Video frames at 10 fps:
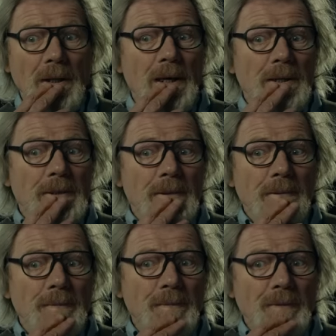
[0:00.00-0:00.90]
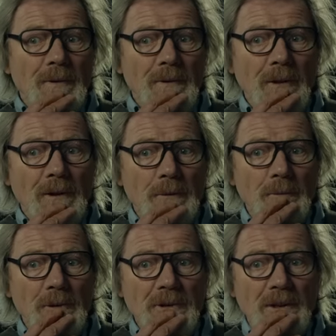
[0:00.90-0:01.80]
Howard informs him that it's the
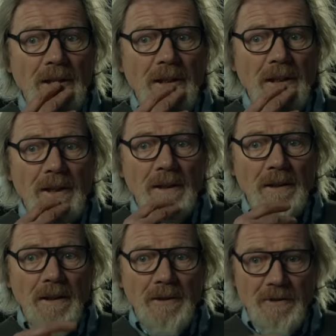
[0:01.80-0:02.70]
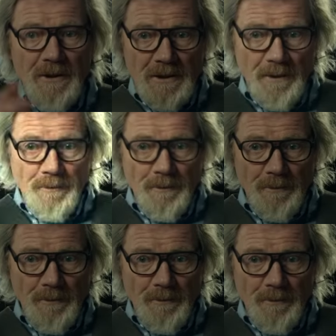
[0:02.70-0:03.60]
spinal injection because the spider had filled him
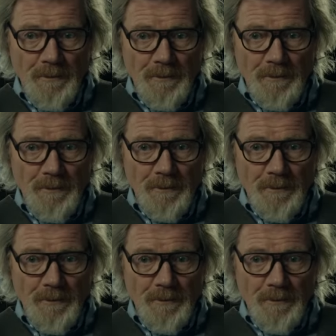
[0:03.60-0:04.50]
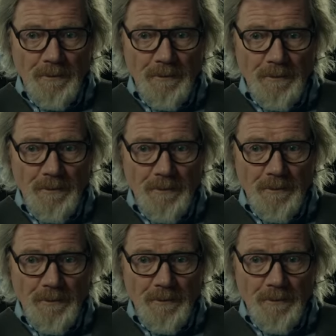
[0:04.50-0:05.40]
with so much poison that his ankle became
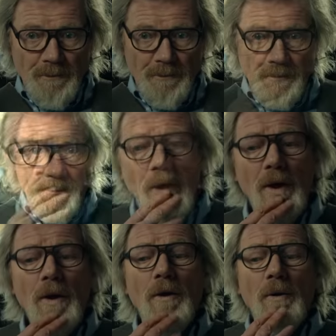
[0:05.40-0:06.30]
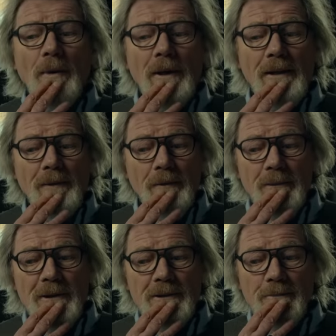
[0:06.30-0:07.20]
swollen. Howard then mentions that Dr.
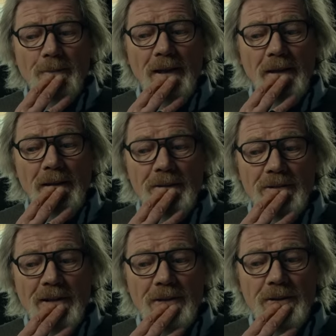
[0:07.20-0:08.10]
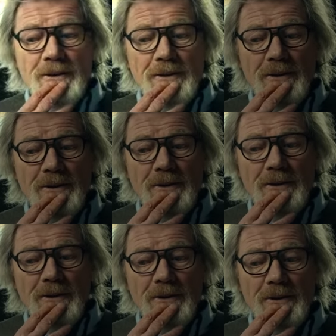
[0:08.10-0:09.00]
Mosher had to amputate his leg to prevent the
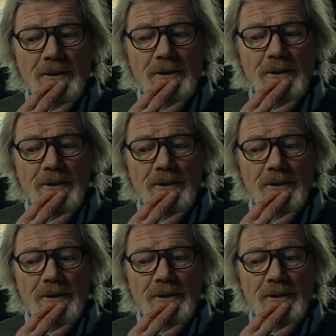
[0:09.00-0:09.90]
venom from traveling to his heart.